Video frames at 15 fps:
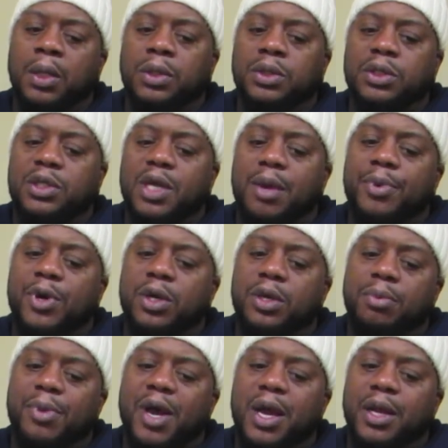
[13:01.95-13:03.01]
stop
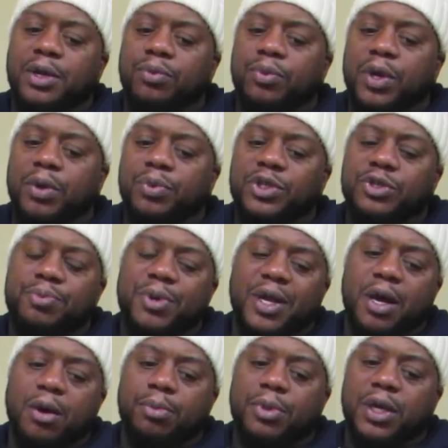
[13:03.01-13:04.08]
undermining where we spend
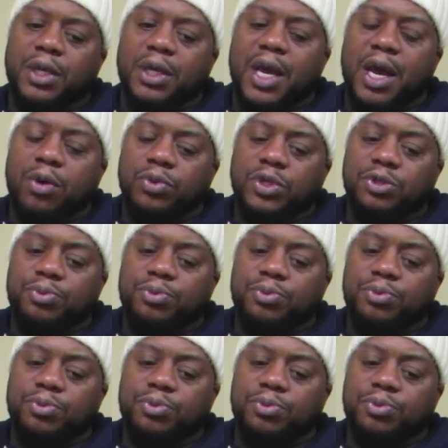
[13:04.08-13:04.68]
our money, how we